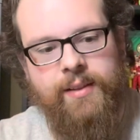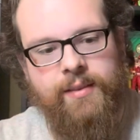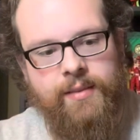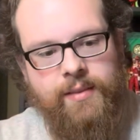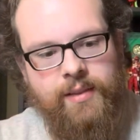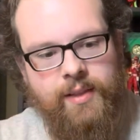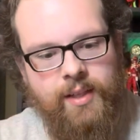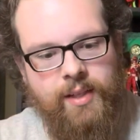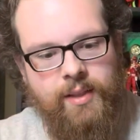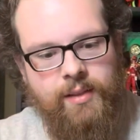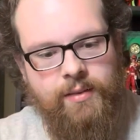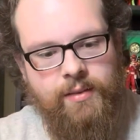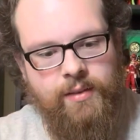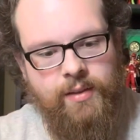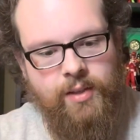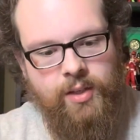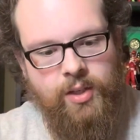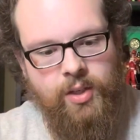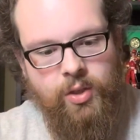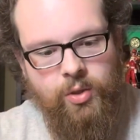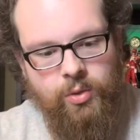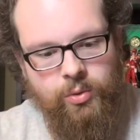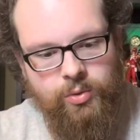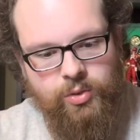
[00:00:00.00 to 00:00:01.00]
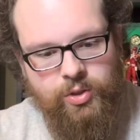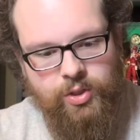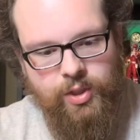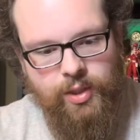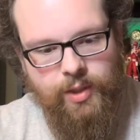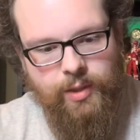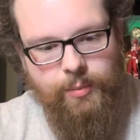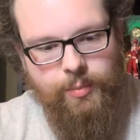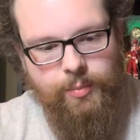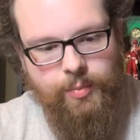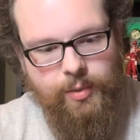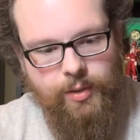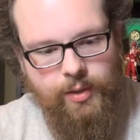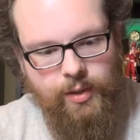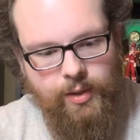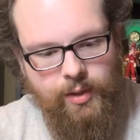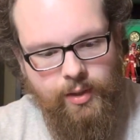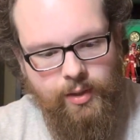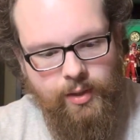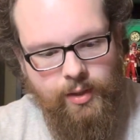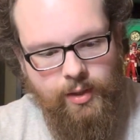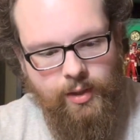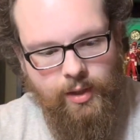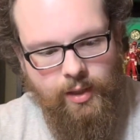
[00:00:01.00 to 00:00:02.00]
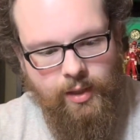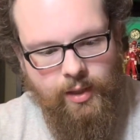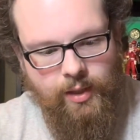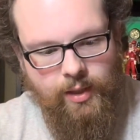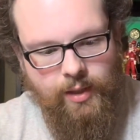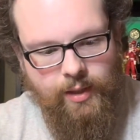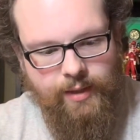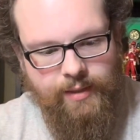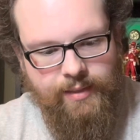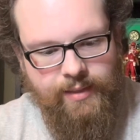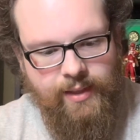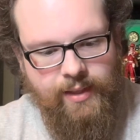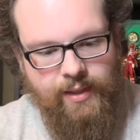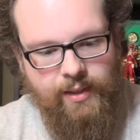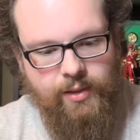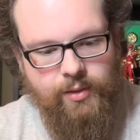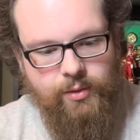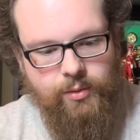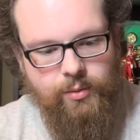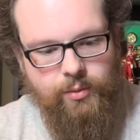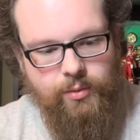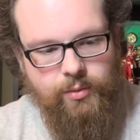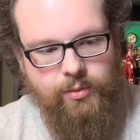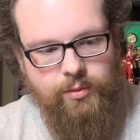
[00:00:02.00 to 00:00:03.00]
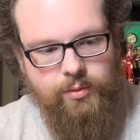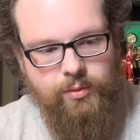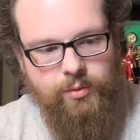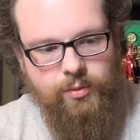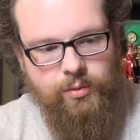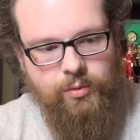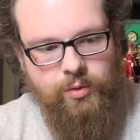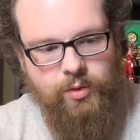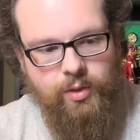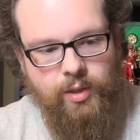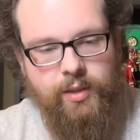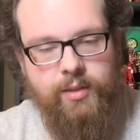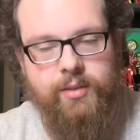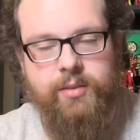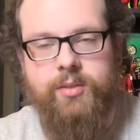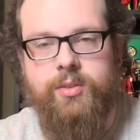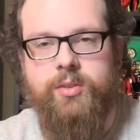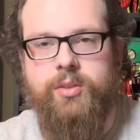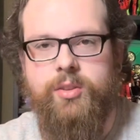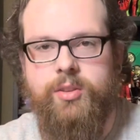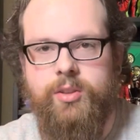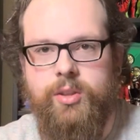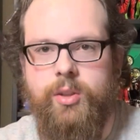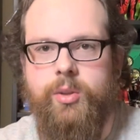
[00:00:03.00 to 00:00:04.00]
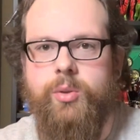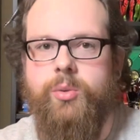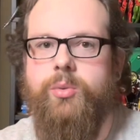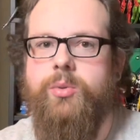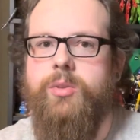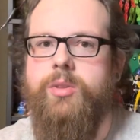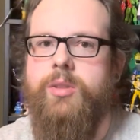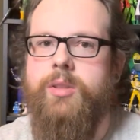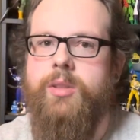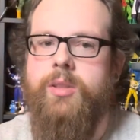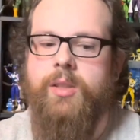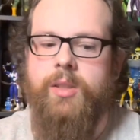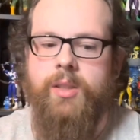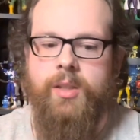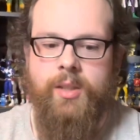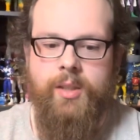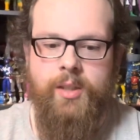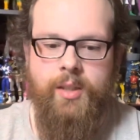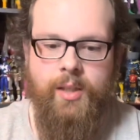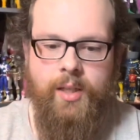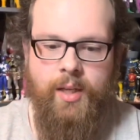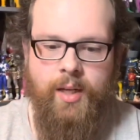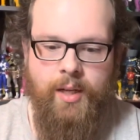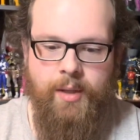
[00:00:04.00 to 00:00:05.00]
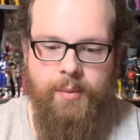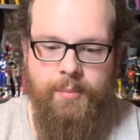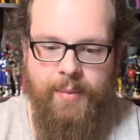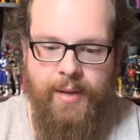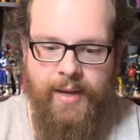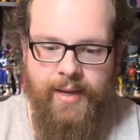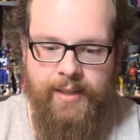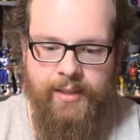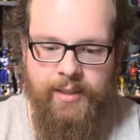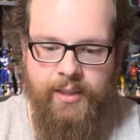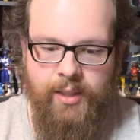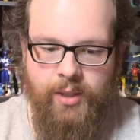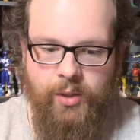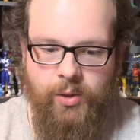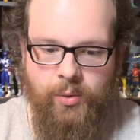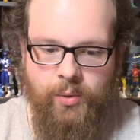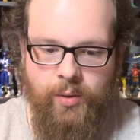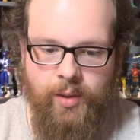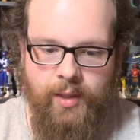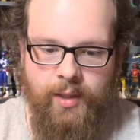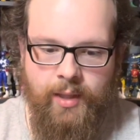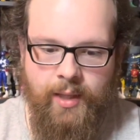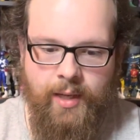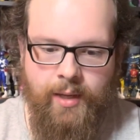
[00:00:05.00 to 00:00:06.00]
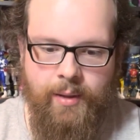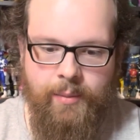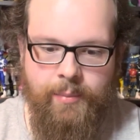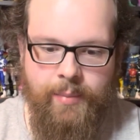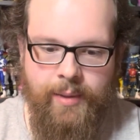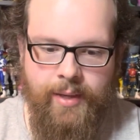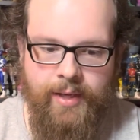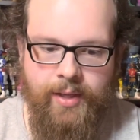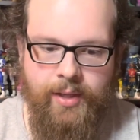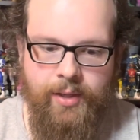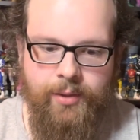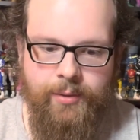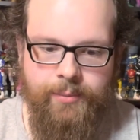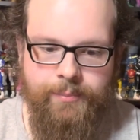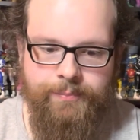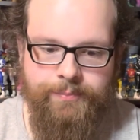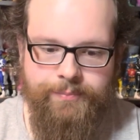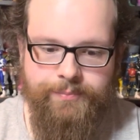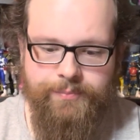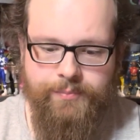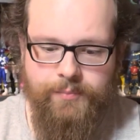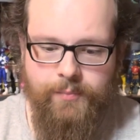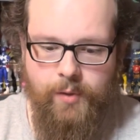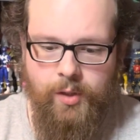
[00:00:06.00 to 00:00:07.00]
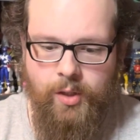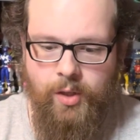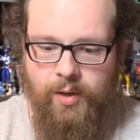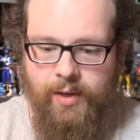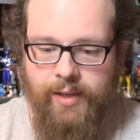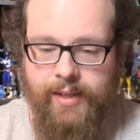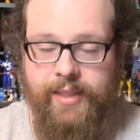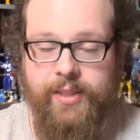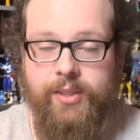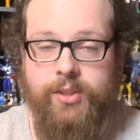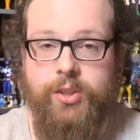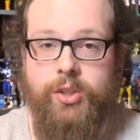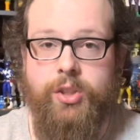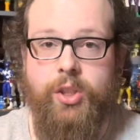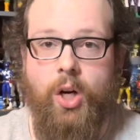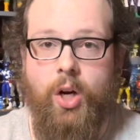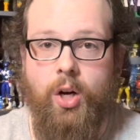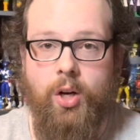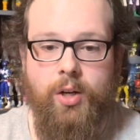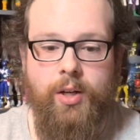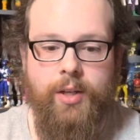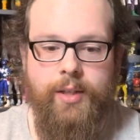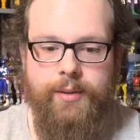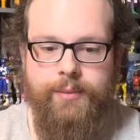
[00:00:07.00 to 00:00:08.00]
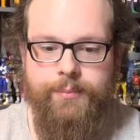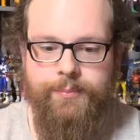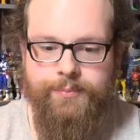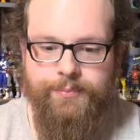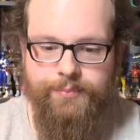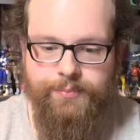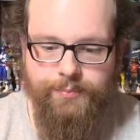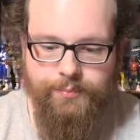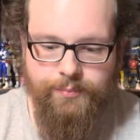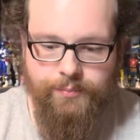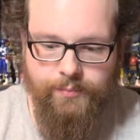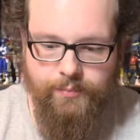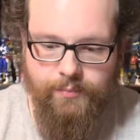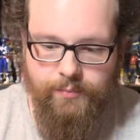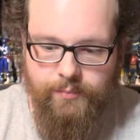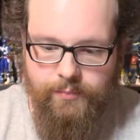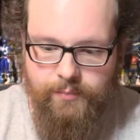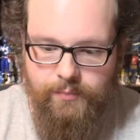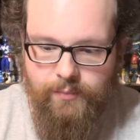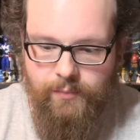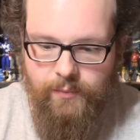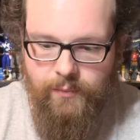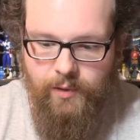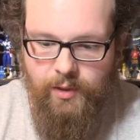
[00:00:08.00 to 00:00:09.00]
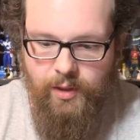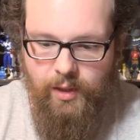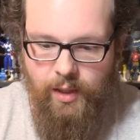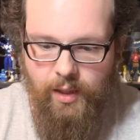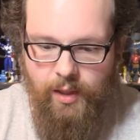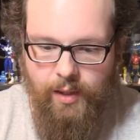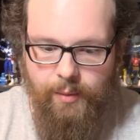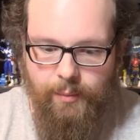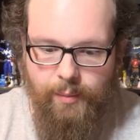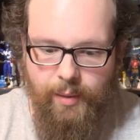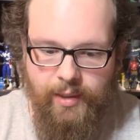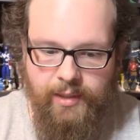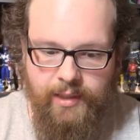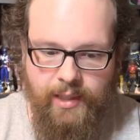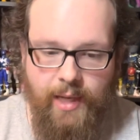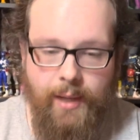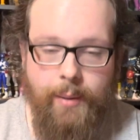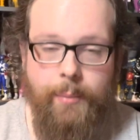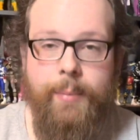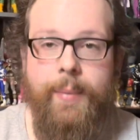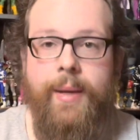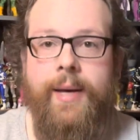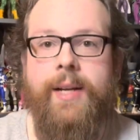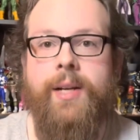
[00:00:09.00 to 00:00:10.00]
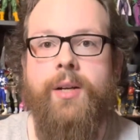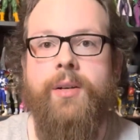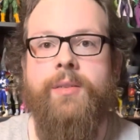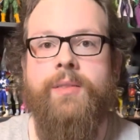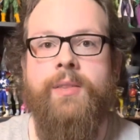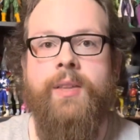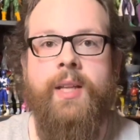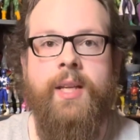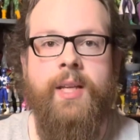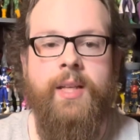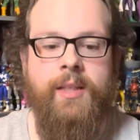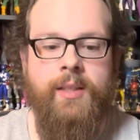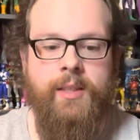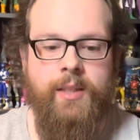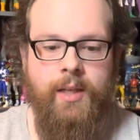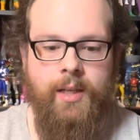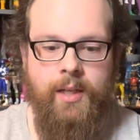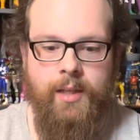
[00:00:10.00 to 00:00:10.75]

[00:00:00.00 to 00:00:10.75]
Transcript: the new ship I think does suit Mando a lot better, or I guess Jaren a lot better than